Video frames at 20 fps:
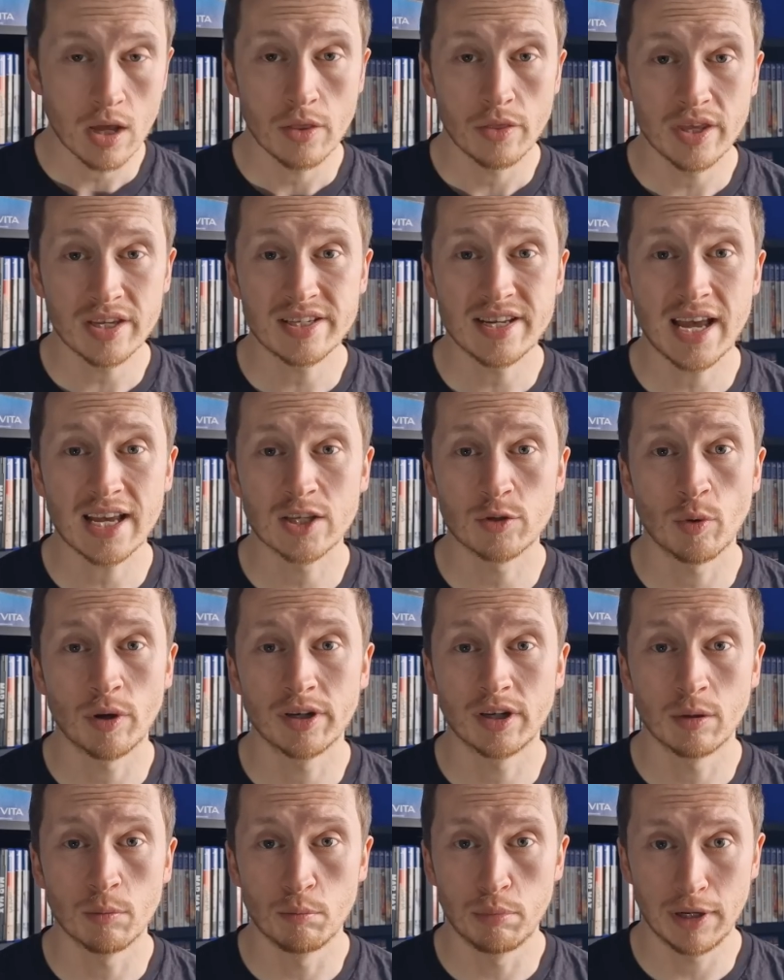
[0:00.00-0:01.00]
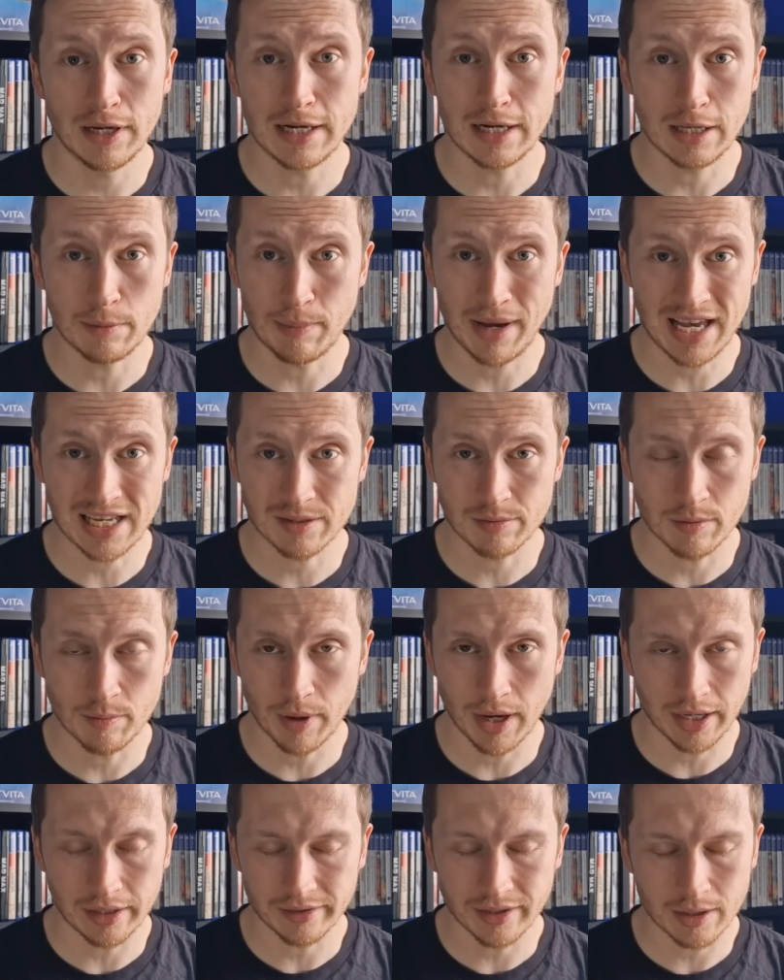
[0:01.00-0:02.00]
this next one completely passed me
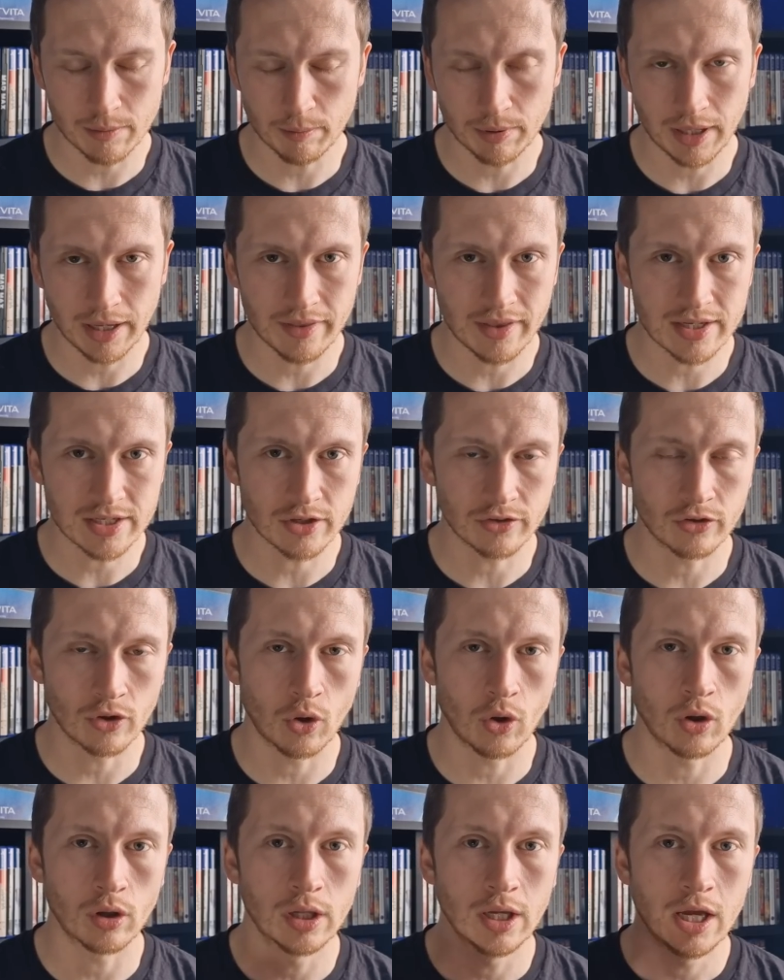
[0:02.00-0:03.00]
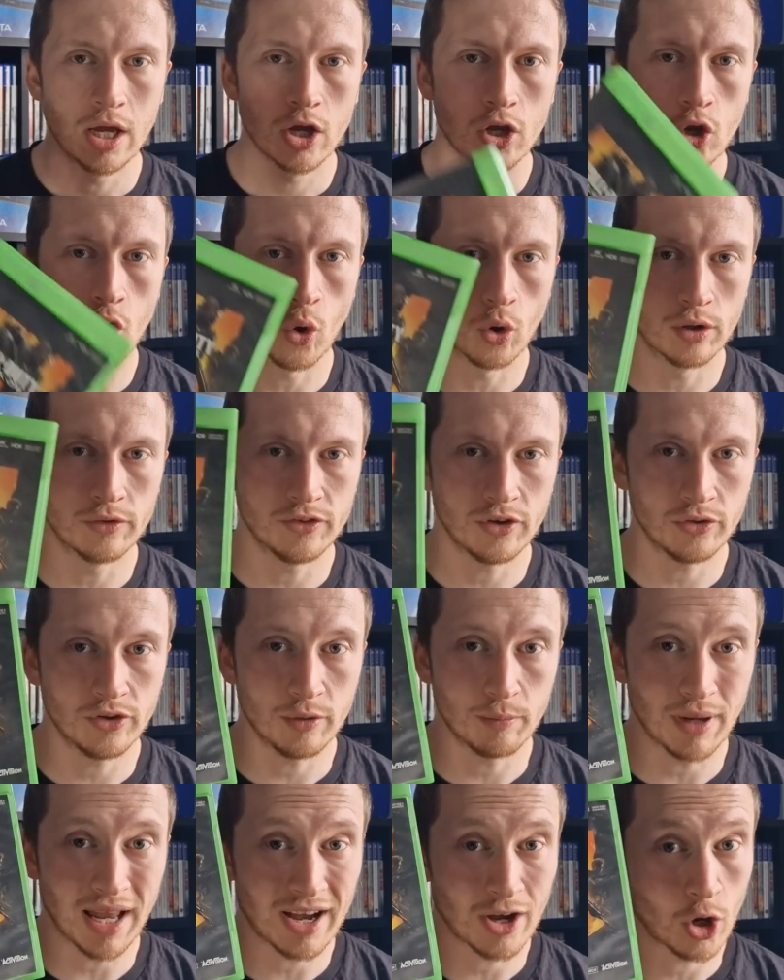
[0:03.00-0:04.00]
by, didn't play this at all, Call of
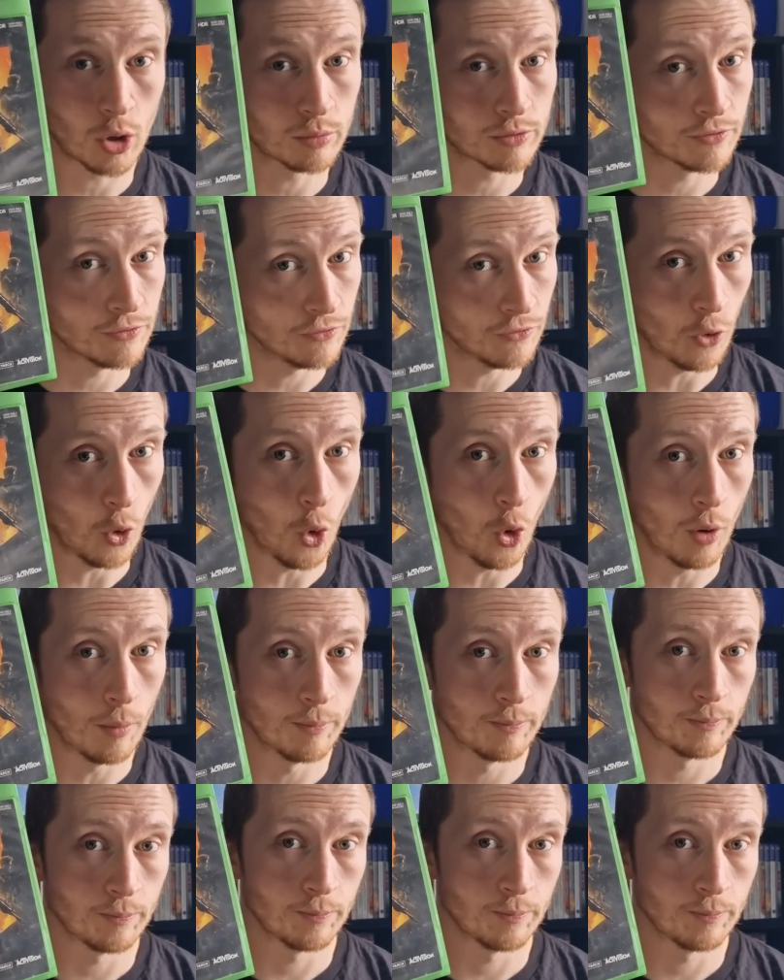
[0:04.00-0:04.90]
Duty Black Ops four,